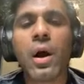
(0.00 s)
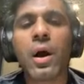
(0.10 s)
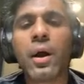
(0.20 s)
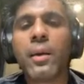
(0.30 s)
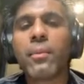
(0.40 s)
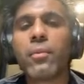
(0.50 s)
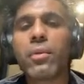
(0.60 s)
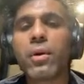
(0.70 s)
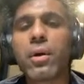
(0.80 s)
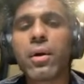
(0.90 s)
Um,
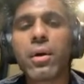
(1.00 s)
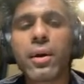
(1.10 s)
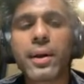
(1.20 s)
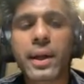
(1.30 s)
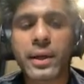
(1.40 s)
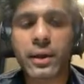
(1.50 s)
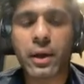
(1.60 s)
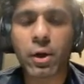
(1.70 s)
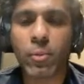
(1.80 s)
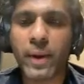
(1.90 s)
can you
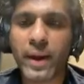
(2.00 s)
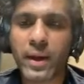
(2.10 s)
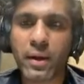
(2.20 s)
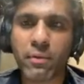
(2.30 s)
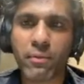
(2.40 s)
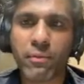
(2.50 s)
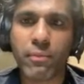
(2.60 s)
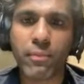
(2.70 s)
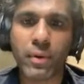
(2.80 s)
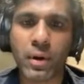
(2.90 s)
go back and
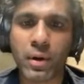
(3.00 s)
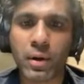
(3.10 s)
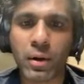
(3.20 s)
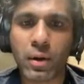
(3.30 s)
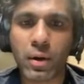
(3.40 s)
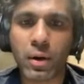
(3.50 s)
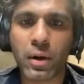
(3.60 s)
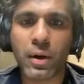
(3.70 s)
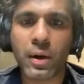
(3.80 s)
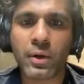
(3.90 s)

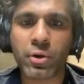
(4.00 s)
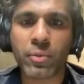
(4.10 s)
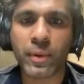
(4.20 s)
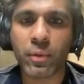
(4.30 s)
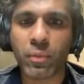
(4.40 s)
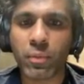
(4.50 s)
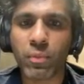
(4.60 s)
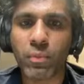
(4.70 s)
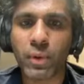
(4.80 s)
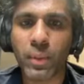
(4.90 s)
uncomment
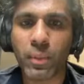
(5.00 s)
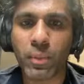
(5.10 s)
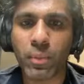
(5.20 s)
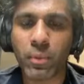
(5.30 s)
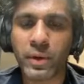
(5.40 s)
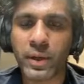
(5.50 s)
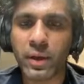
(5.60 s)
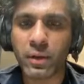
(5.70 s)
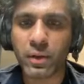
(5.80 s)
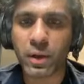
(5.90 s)
where we
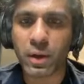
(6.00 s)
did?